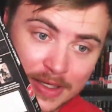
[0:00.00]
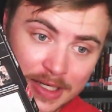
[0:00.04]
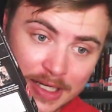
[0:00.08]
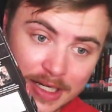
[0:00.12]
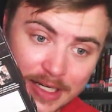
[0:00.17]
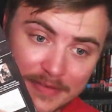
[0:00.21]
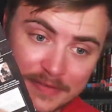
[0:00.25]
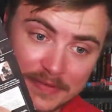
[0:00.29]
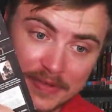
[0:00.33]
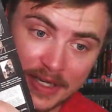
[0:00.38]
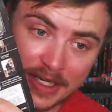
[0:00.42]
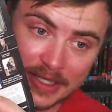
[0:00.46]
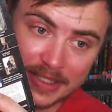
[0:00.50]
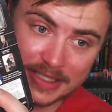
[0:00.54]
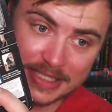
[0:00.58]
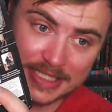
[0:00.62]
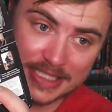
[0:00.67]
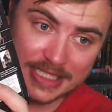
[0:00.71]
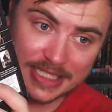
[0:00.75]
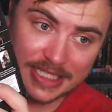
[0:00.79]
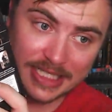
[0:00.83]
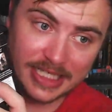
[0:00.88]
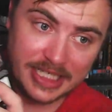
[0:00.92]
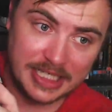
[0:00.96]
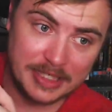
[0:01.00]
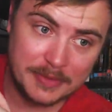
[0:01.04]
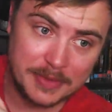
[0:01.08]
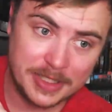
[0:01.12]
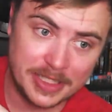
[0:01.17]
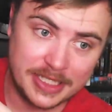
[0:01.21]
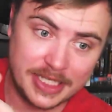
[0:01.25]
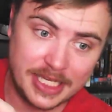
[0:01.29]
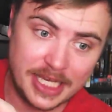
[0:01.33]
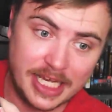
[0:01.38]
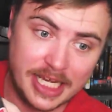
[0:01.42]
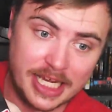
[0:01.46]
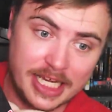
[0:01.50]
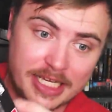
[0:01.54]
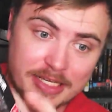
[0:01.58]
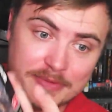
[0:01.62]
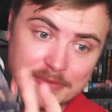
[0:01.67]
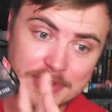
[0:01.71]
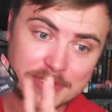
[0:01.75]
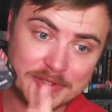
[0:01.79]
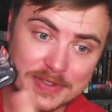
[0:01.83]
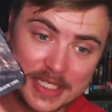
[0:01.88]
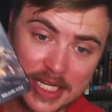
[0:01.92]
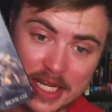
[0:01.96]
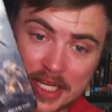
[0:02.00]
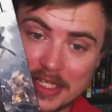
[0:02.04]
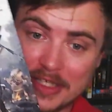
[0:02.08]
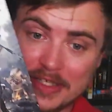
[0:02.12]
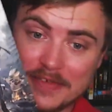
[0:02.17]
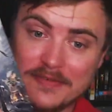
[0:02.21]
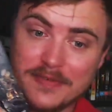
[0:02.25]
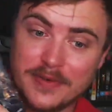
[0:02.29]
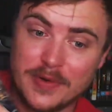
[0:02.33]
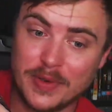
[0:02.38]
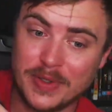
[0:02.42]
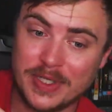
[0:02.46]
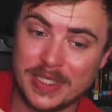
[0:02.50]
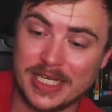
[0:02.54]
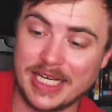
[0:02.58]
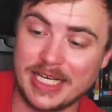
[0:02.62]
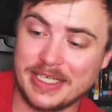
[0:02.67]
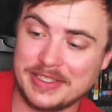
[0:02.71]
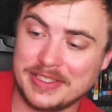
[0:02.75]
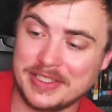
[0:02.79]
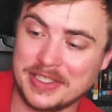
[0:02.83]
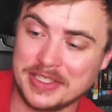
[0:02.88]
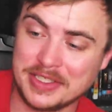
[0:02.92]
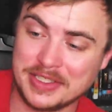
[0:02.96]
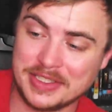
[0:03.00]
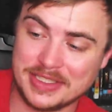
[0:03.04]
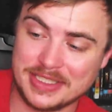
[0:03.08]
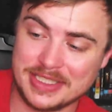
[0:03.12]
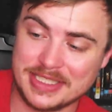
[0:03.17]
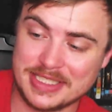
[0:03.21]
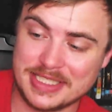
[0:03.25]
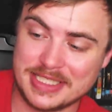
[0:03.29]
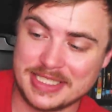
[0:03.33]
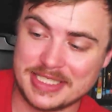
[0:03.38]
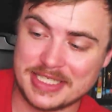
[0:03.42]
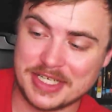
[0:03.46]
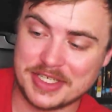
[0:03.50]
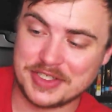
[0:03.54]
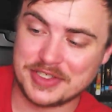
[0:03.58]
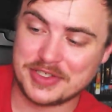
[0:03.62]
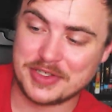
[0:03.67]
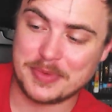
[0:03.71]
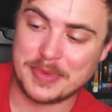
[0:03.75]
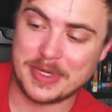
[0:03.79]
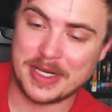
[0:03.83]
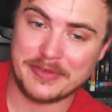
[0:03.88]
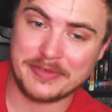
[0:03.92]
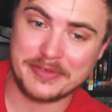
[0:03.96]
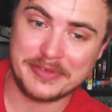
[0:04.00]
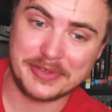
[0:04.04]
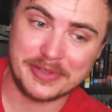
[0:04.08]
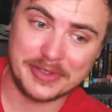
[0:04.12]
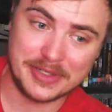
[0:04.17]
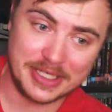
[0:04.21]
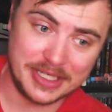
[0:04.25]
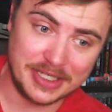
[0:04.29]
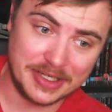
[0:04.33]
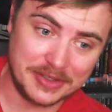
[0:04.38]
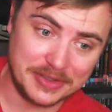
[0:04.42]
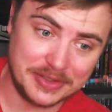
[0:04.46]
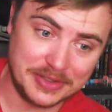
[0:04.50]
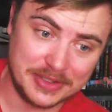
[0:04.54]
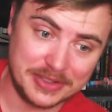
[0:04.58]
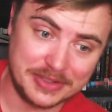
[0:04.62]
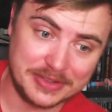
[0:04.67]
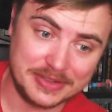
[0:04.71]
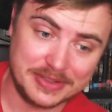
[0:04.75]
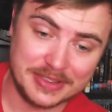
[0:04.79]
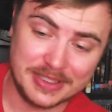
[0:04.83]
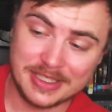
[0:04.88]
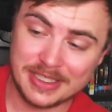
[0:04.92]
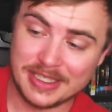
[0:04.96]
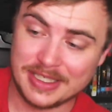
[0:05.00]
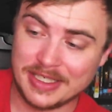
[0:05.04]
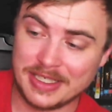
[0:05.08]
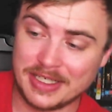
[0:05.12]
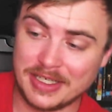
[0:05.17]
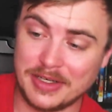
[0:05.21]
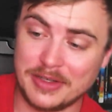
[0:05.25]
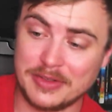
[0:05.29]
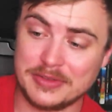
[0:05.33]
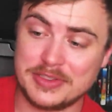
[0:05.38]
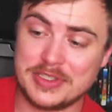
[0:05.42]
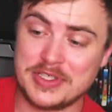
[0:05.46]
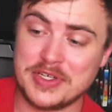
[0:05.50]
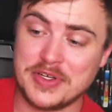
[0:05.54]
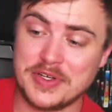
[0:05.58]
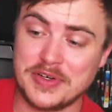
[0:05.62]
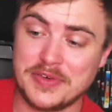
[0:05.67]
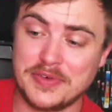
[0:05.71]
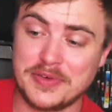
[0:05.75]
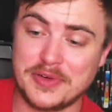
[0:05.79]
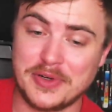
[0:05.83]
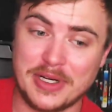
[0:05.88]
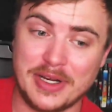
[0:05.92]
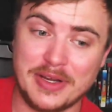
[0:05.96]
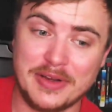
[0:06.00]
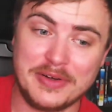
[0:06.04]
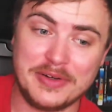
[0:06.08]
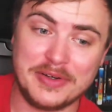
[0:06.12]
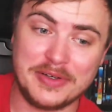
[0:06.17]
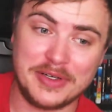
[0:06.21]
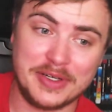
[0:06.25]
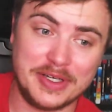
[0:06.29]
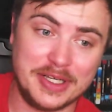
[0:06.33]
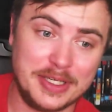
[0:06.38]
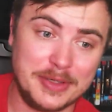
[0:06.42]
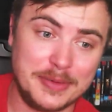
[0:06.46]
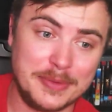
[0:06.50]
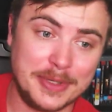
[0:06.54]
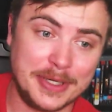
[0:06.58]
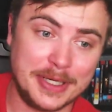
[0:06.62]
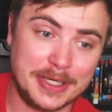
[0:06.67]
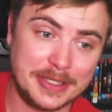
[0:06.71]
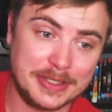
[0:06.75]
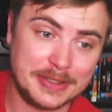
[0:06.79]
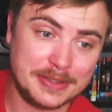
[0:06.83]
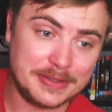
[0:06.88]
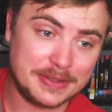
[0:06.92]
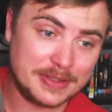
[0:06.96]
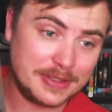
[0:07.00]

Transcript: I found this at EB Games. It was only $48. This goes for about 300 or 2 to 300 on eBay.